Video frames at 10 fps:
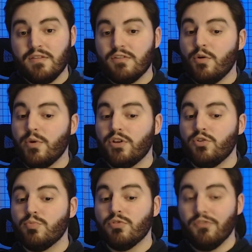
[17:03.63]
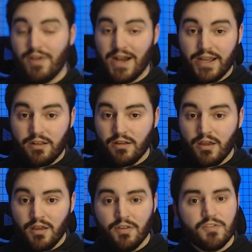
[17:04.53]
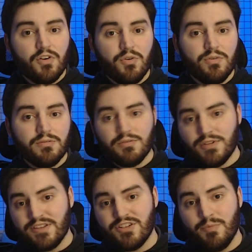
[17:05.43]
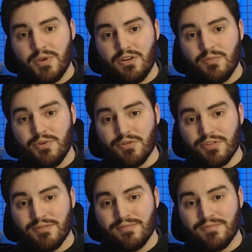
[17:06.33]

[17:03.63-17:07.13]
is going to provide, so let's jump into the booth.